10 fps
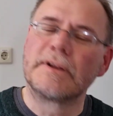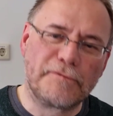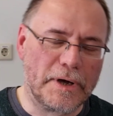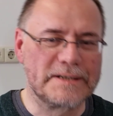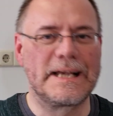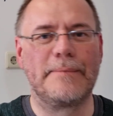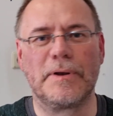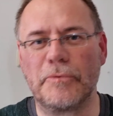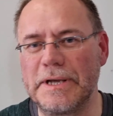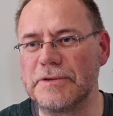For
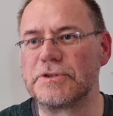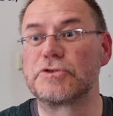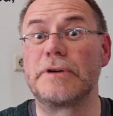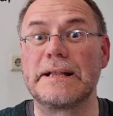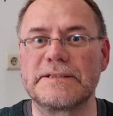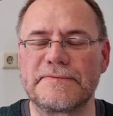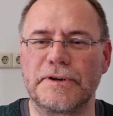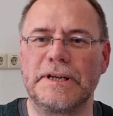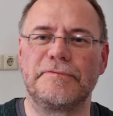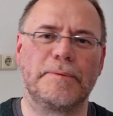example, where you
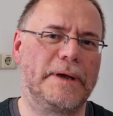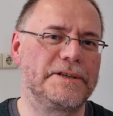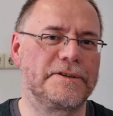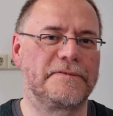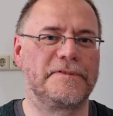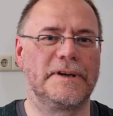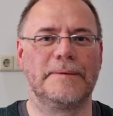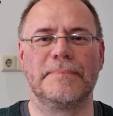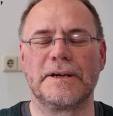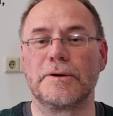transfer information
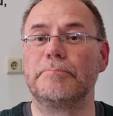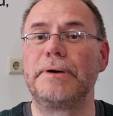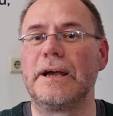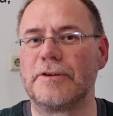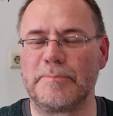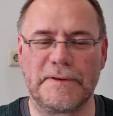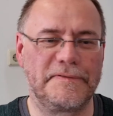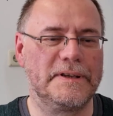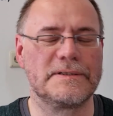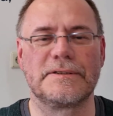from comparable
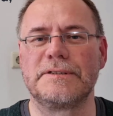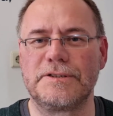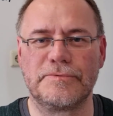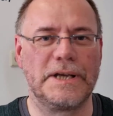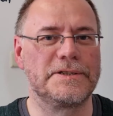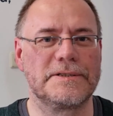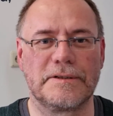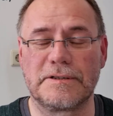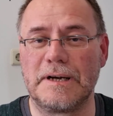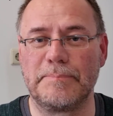fields or situations
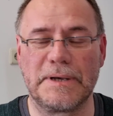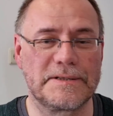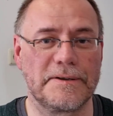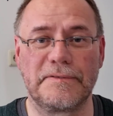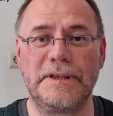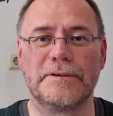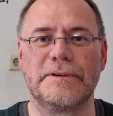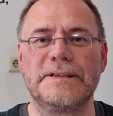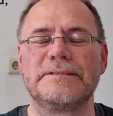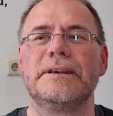or topics or
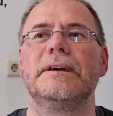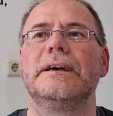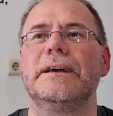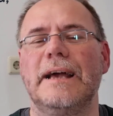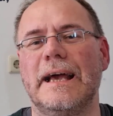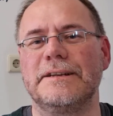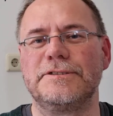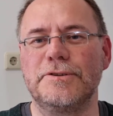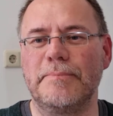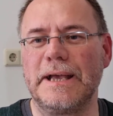theories
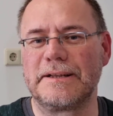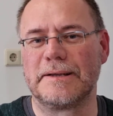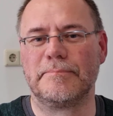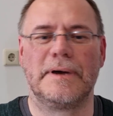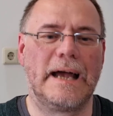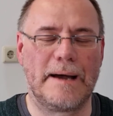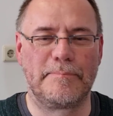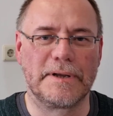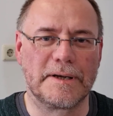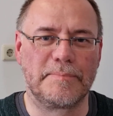and you make them
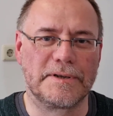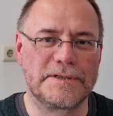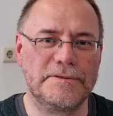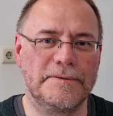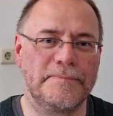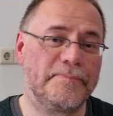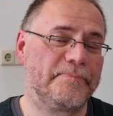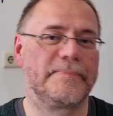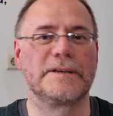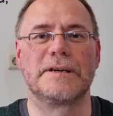applicable to
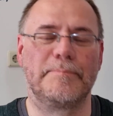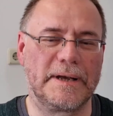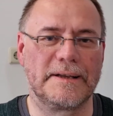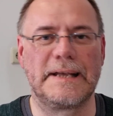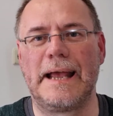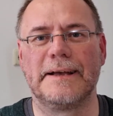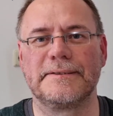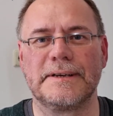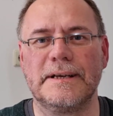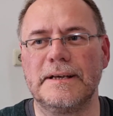the topic at hand.